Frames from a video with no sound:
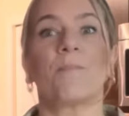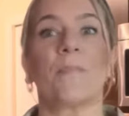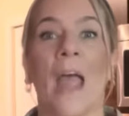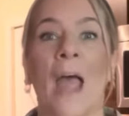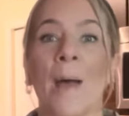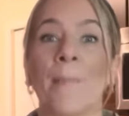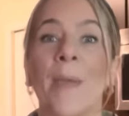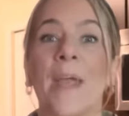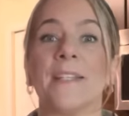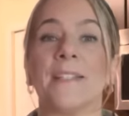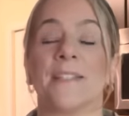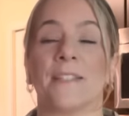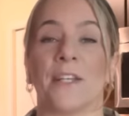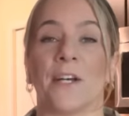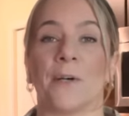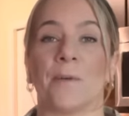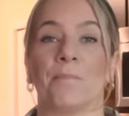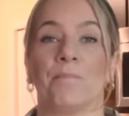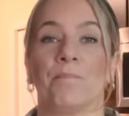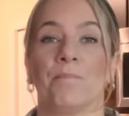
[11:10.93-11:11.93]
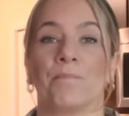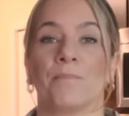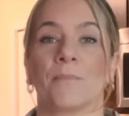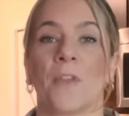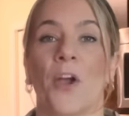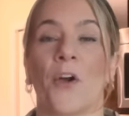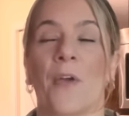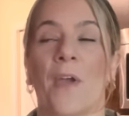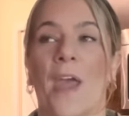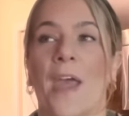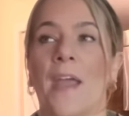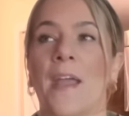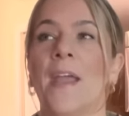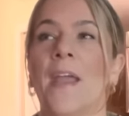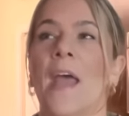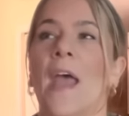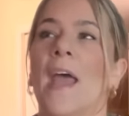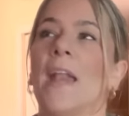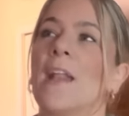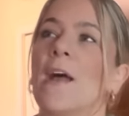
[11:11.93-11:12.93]
I made some, okay?
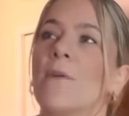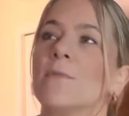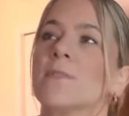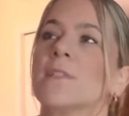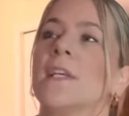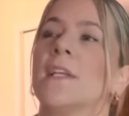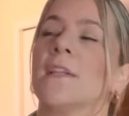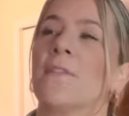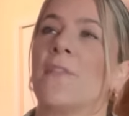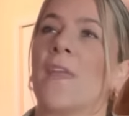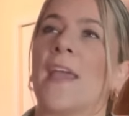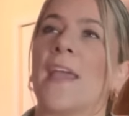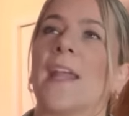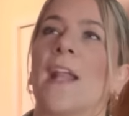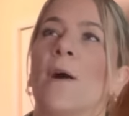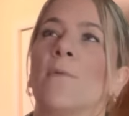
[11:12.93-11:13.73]
And I was getting thinking,